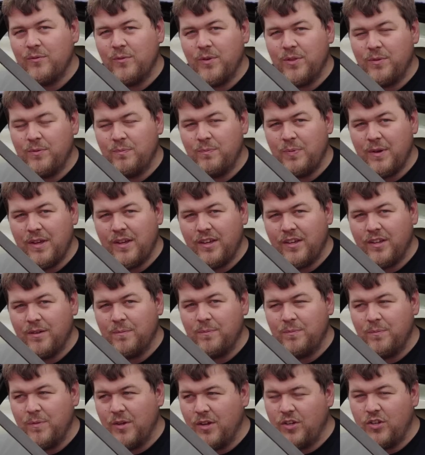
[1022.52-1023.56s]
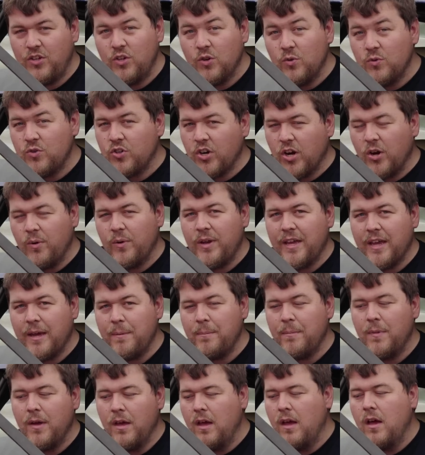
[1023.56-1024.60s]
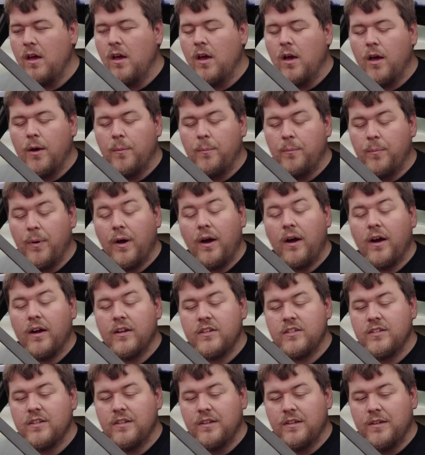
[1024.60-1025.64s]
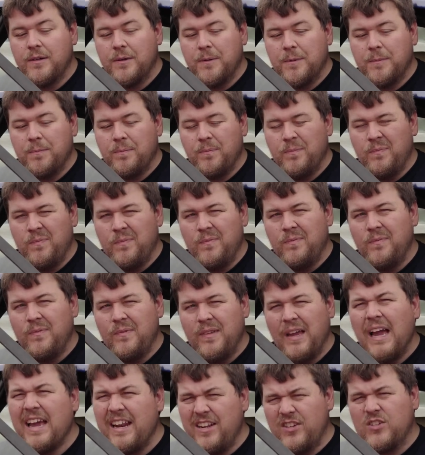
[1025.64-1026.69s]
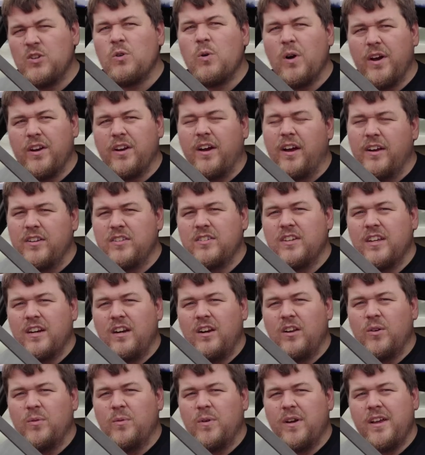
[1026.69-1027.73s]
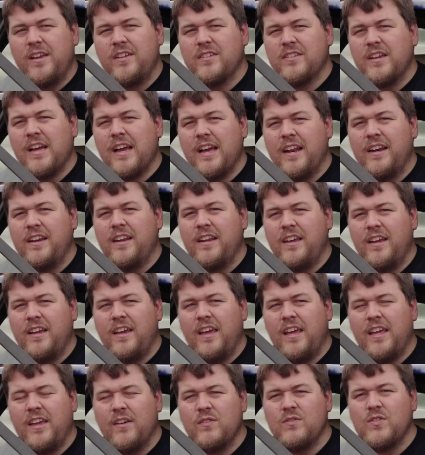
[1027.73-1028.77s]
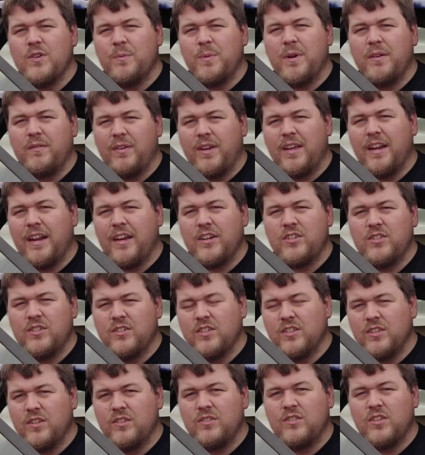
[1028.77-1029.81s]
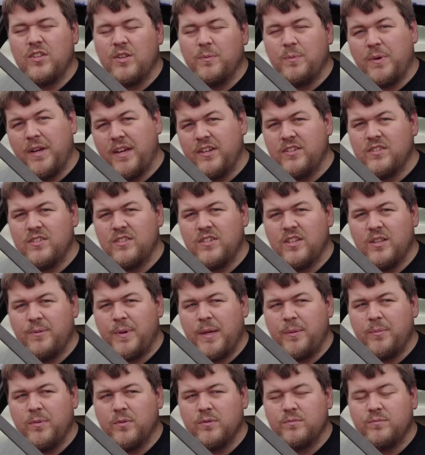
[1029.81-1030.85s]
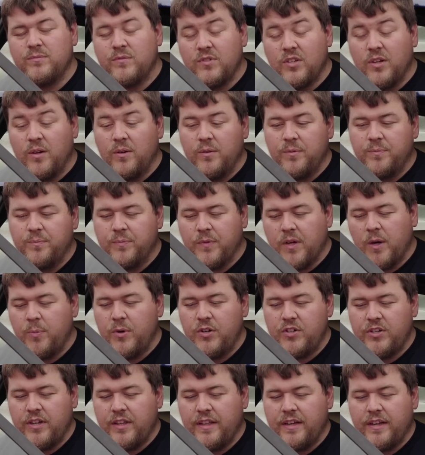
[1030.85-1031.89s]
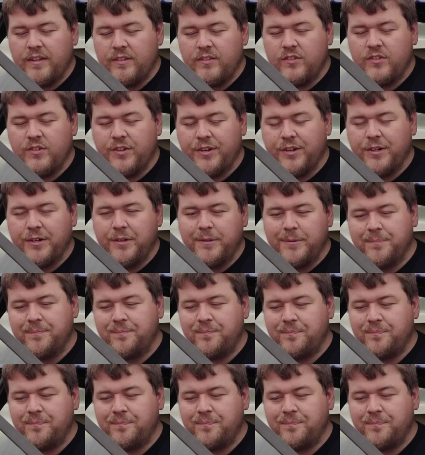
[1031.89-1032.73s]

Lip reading: with being a huge OEM, but it is quite nice in a lot of ways, and it gives you a bit of a connection to the place and to the people. So I appreciate that. So